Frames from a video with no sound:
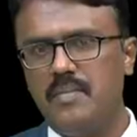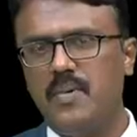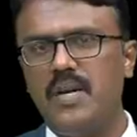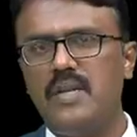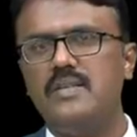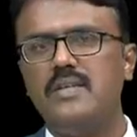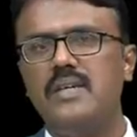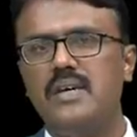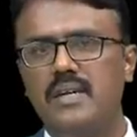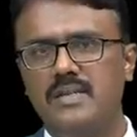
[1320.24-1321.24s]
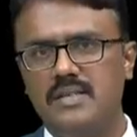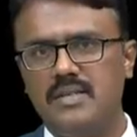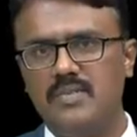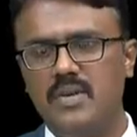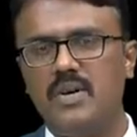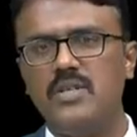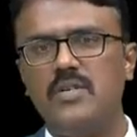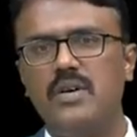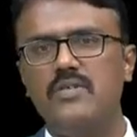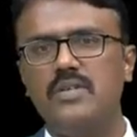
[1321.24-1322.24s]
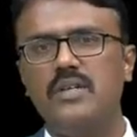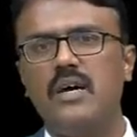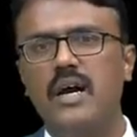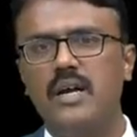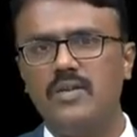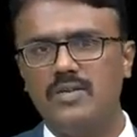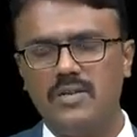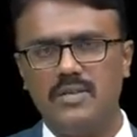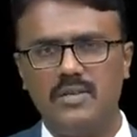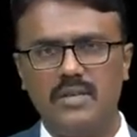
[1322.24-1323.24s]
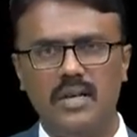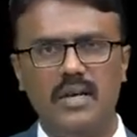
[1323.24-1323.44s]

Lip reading: potency decreases because you are using higher doses.